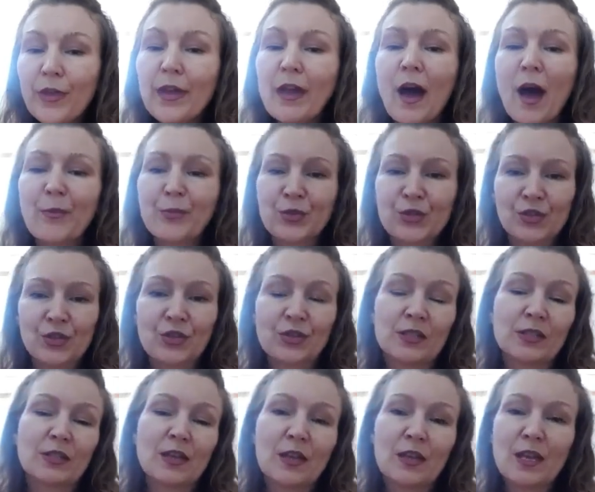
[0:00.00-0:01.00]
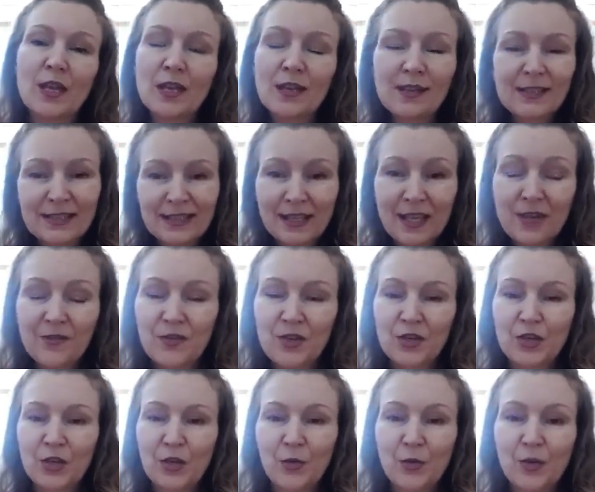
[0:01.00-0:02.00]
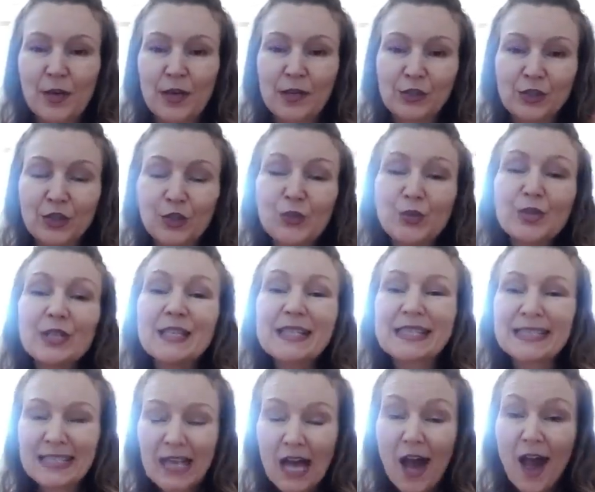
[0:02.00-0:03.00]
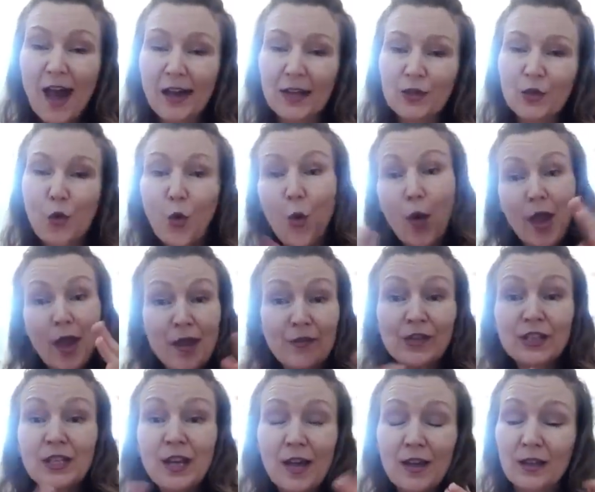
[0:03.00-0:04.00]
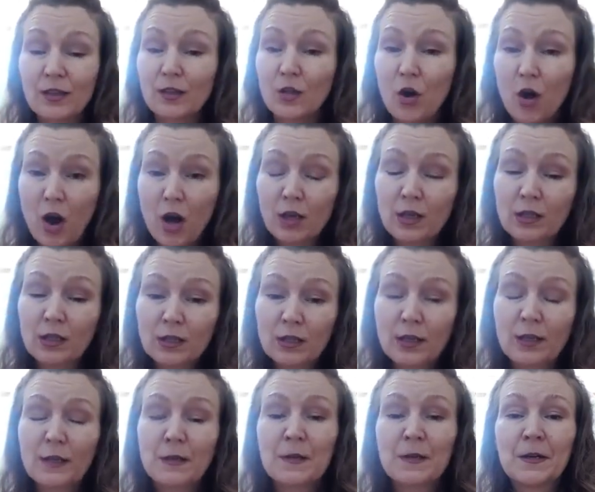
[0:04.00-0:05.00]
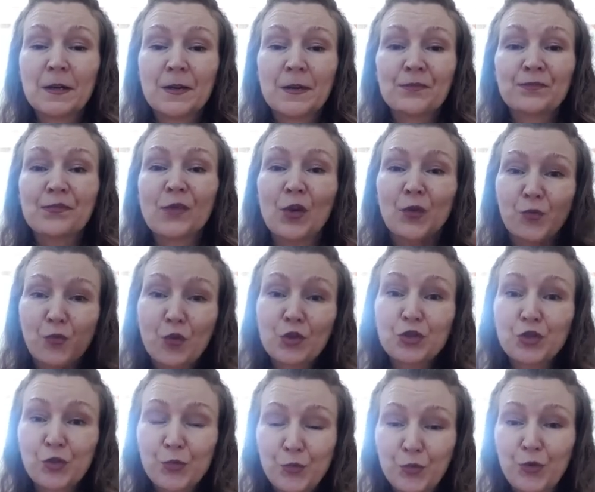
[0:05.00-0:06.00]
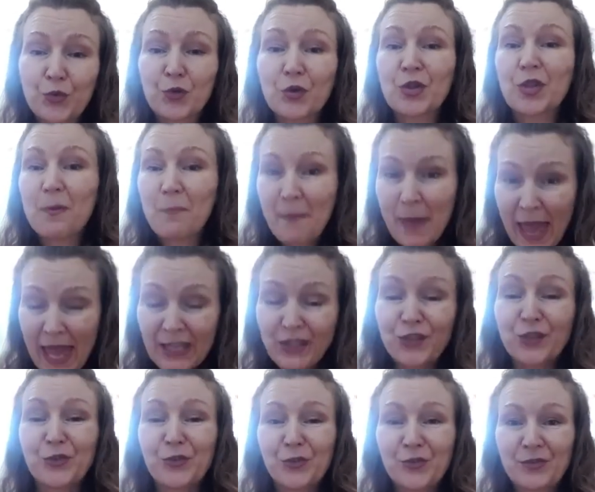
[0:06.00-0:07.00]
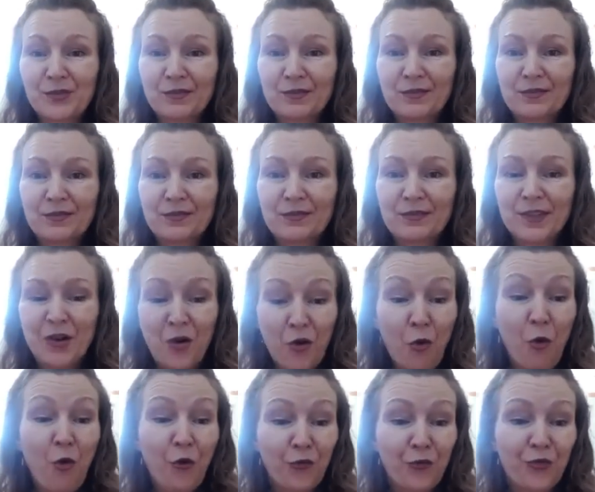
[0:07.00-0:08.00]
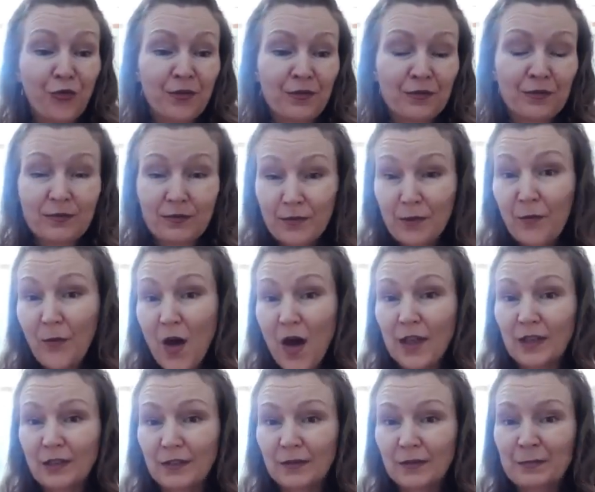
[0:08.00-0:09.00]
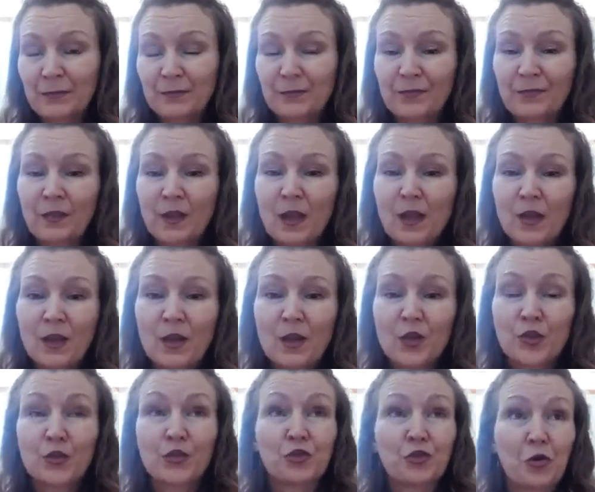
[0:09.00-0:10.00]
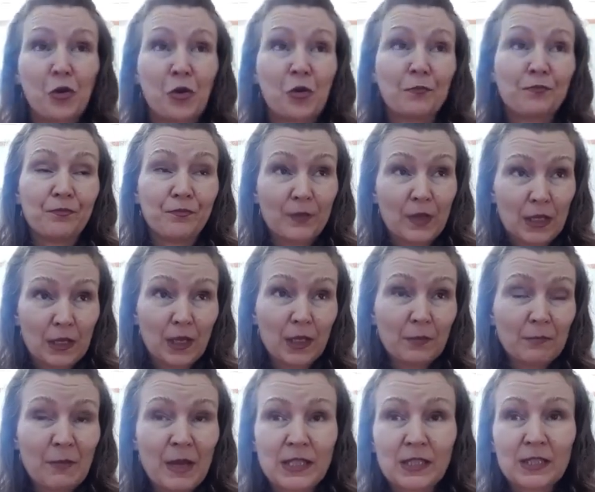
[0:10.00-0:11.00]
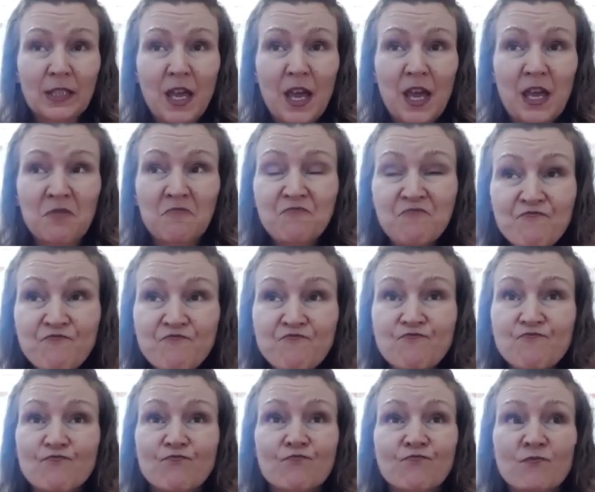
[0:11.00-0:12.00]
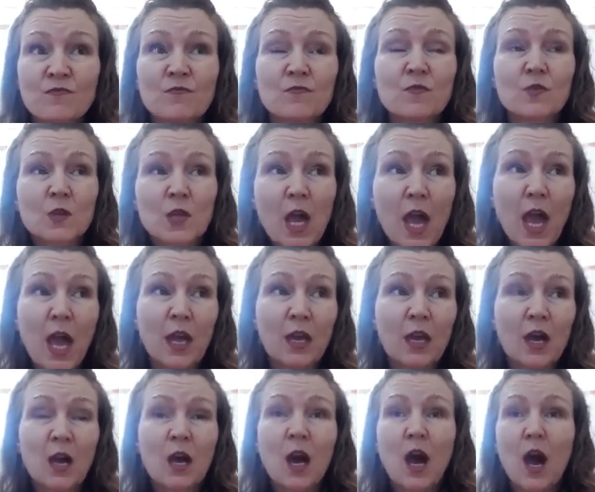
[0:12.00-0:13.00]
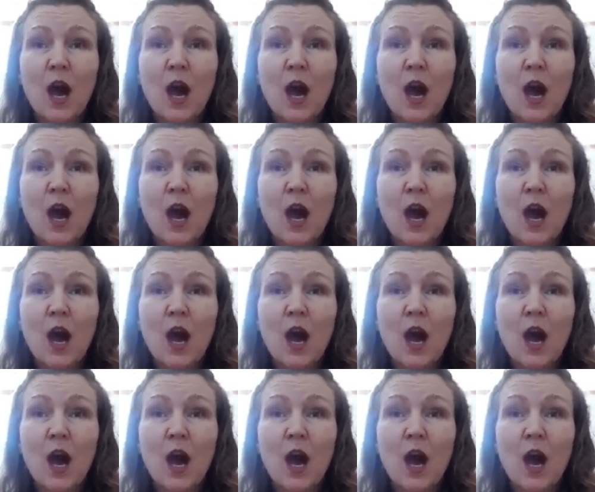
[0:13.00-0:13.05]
the options the kid has given you, and you decide or have a dialogue what to put on the menu of the fun. So the kid may say, okay,